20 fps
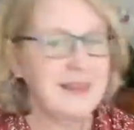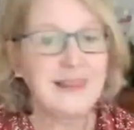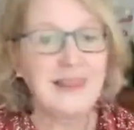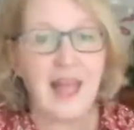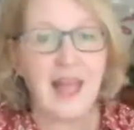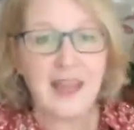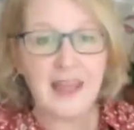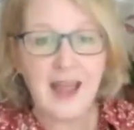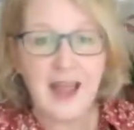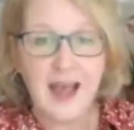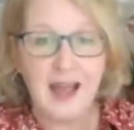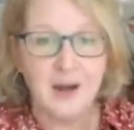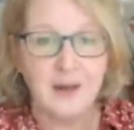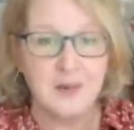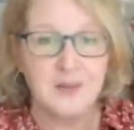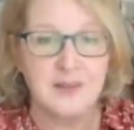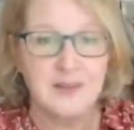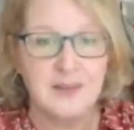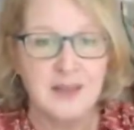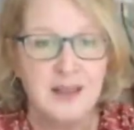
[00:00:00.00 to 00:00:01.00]

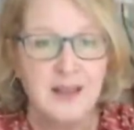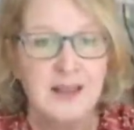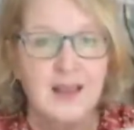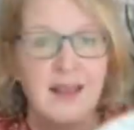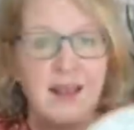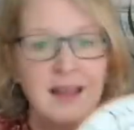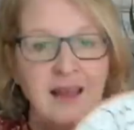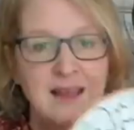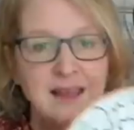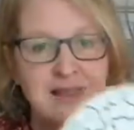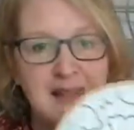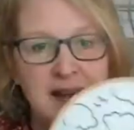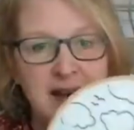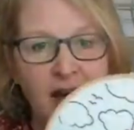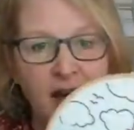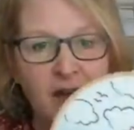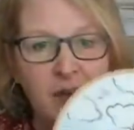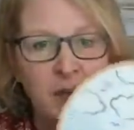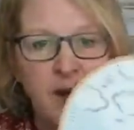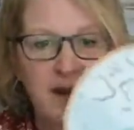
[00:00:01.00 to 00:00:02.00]
Lighthouse is
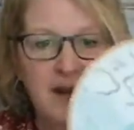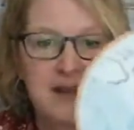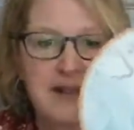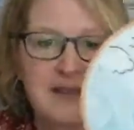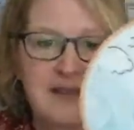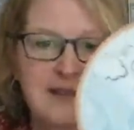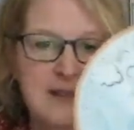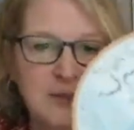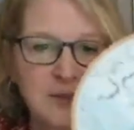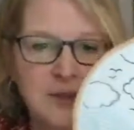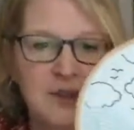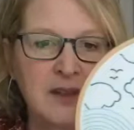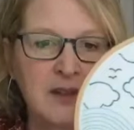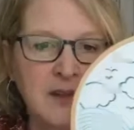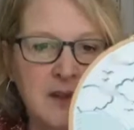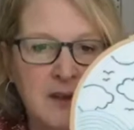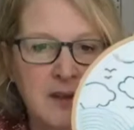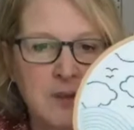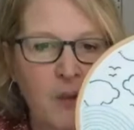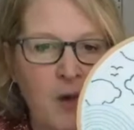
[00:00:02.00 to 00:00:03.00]
another one, and this is a
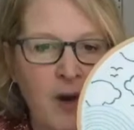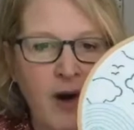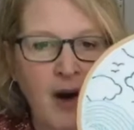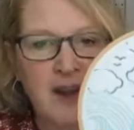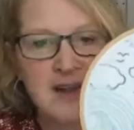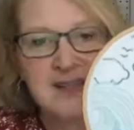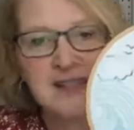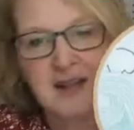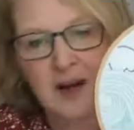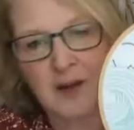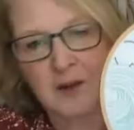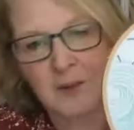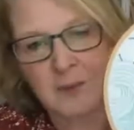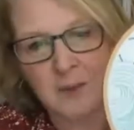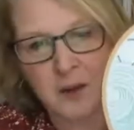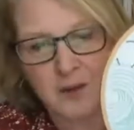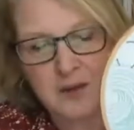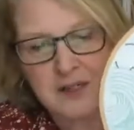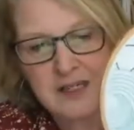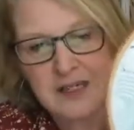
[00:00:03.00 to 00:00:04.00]
really more adult
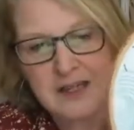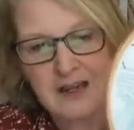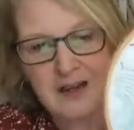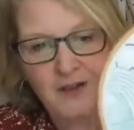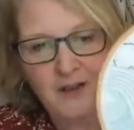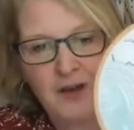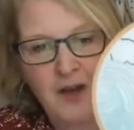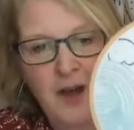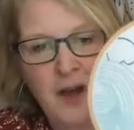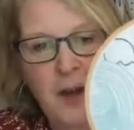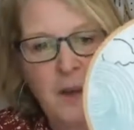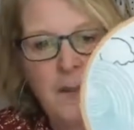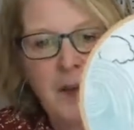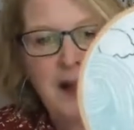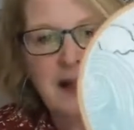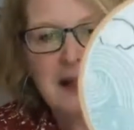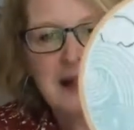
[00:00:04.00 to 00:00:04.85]
motif, but